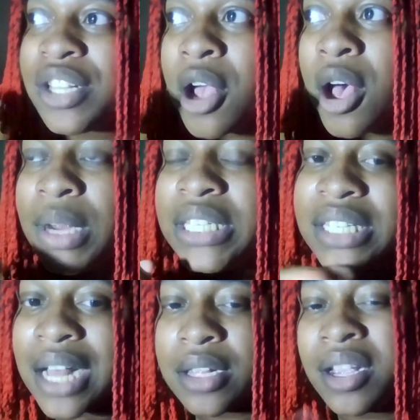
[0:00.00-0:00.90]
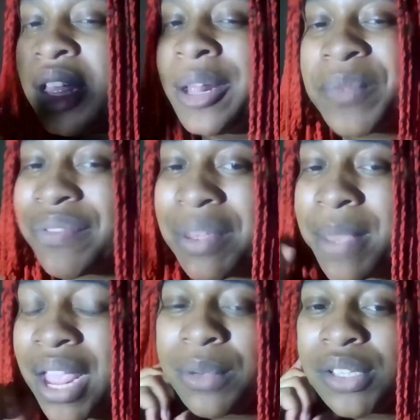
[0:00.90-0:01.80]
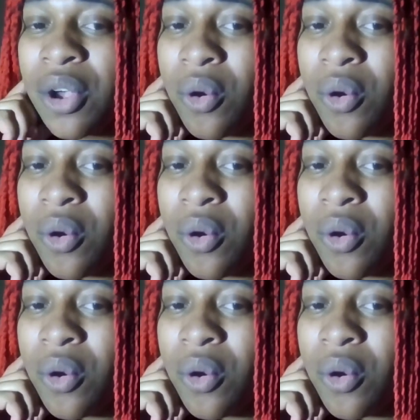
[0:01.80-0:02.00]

They're always this, that. If the man was so